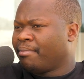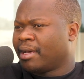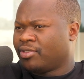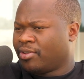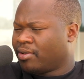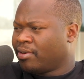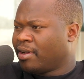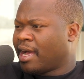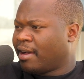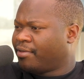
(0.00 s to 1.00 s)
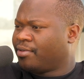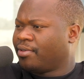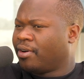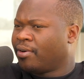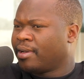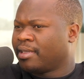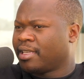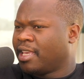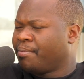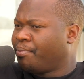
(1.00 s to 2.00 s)
but, you know, you have to always
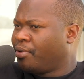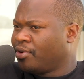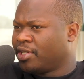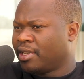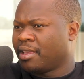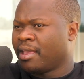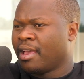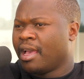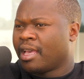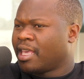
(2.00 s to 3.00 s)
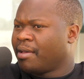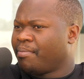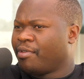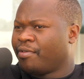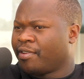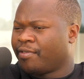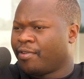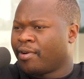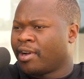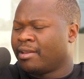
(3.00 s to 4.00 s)
keep pushing, keep moving
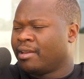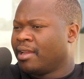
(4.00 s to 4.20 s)
forward,